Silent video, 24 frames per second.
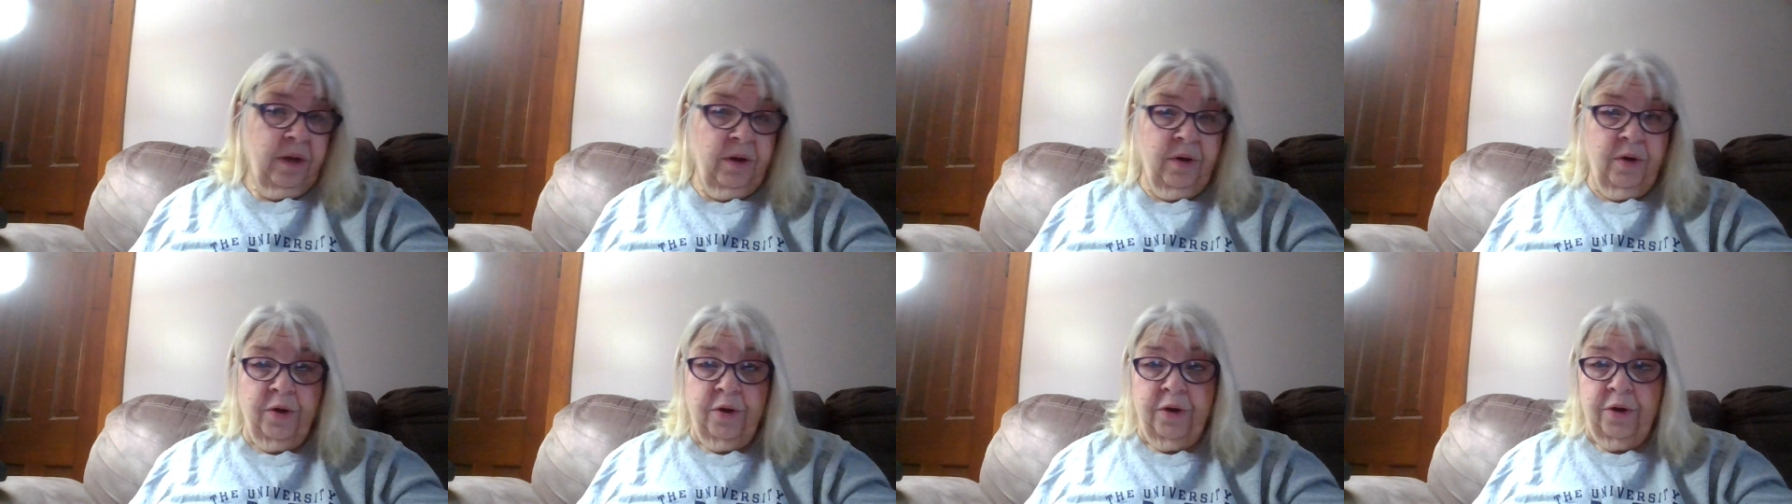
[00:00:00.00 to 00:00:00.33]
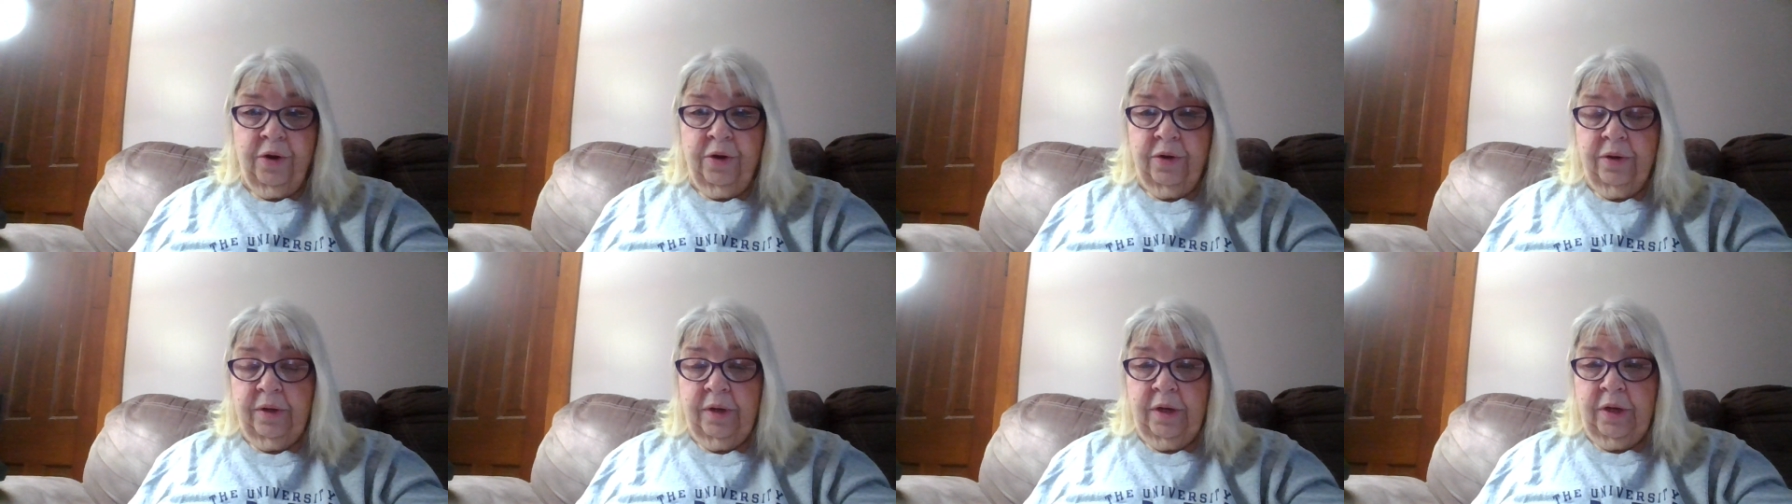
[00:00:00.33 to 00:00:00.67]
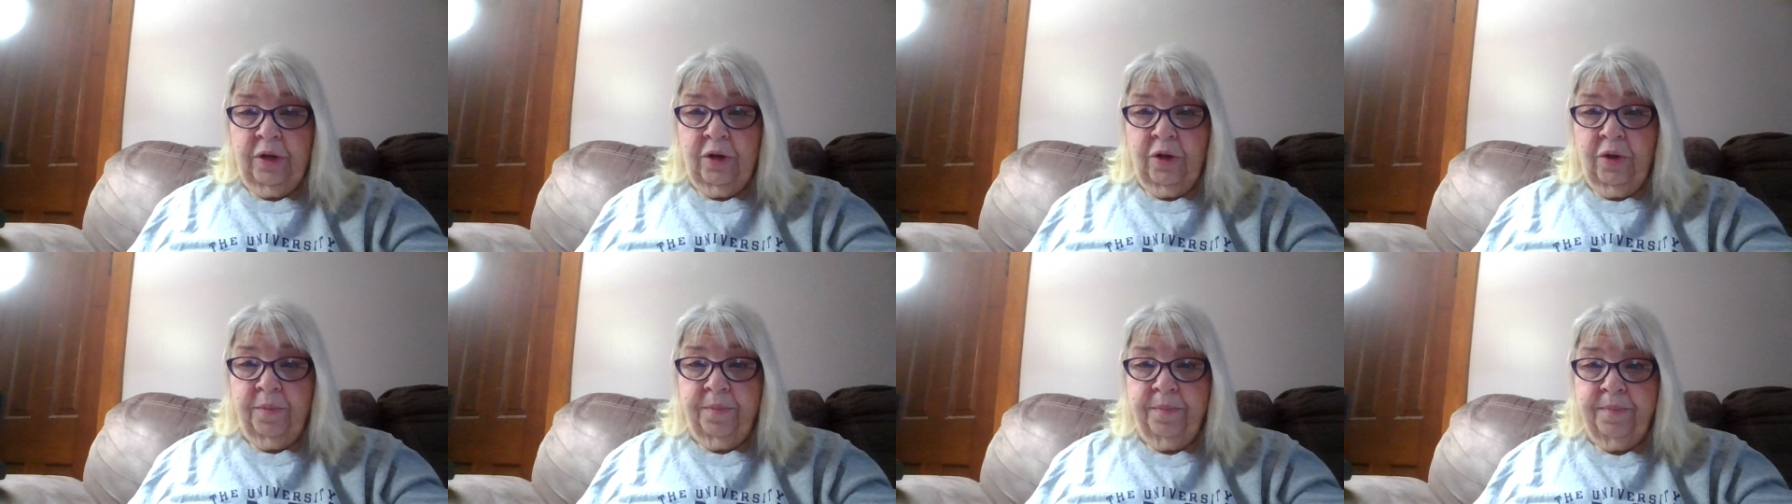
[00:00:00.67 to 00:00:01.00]
or
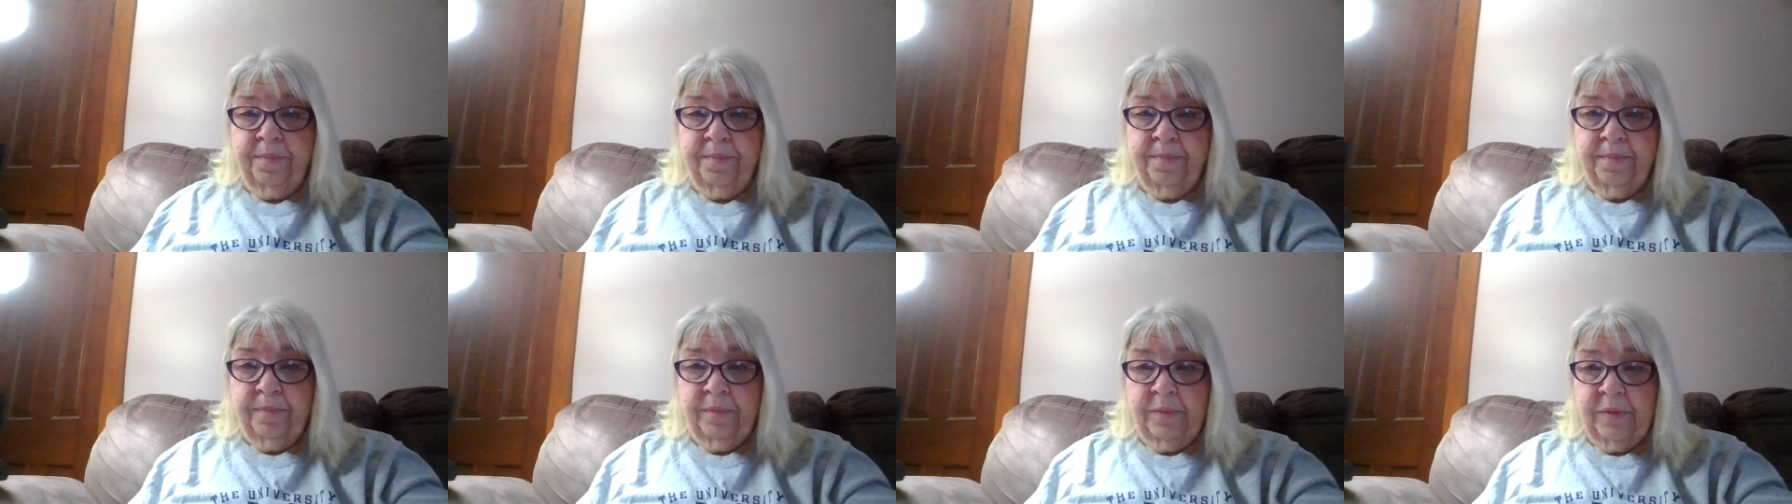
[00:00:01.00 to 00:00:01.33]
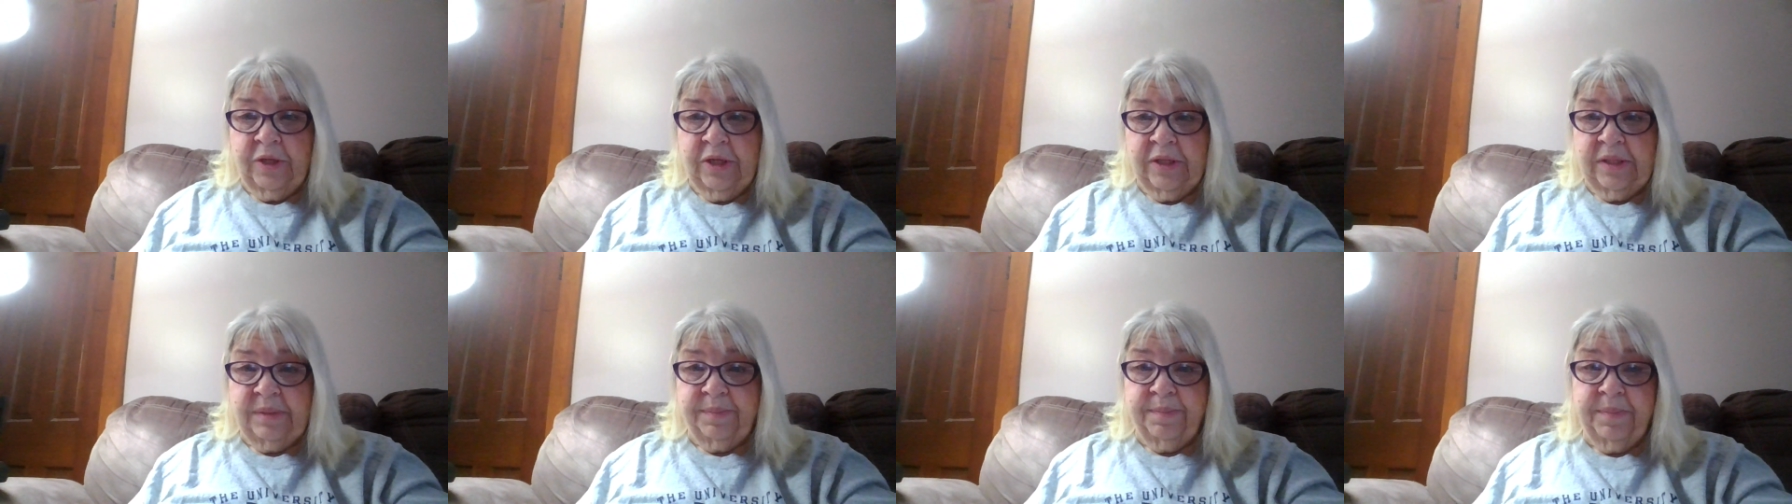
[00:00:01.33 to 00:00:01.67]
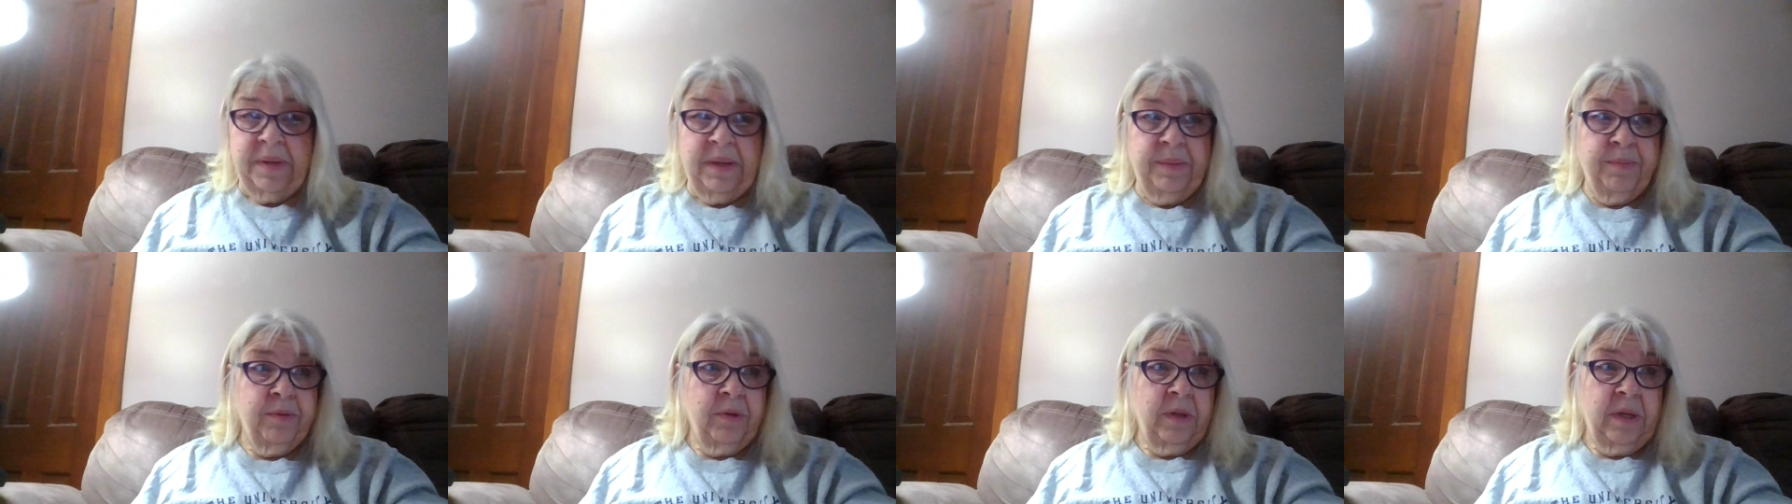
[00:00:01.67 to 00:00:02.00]
you know, just
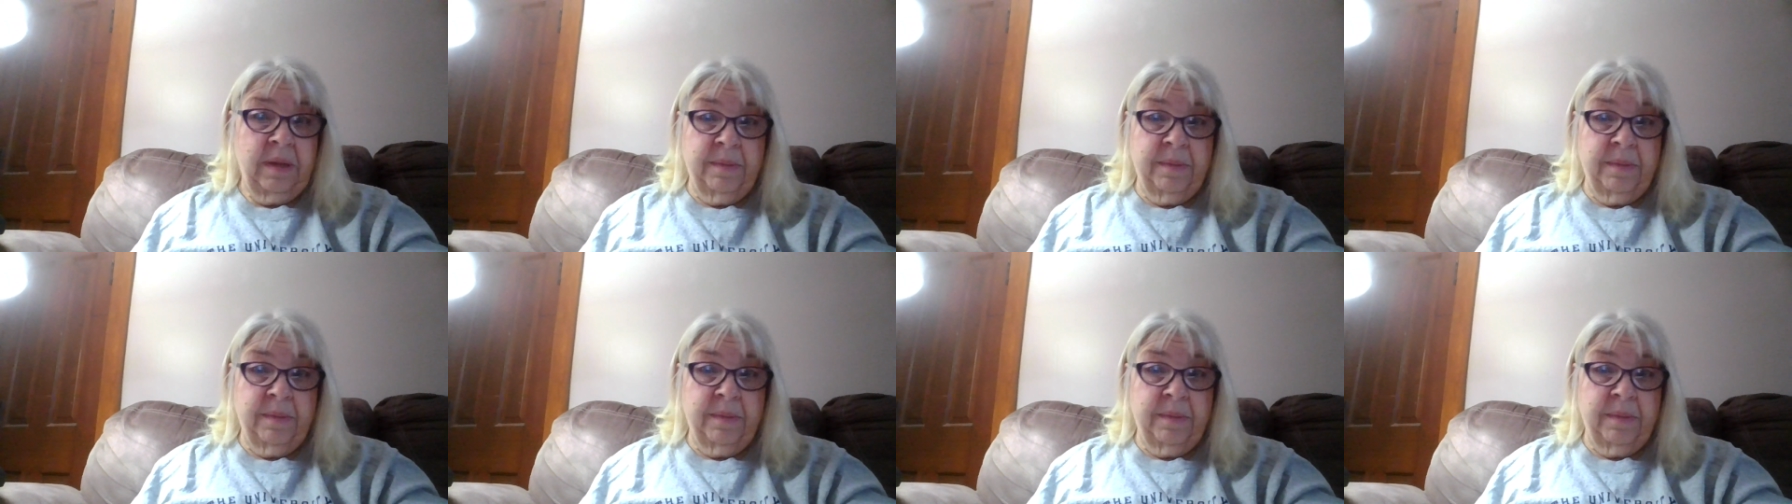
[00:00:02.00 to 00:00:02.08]
people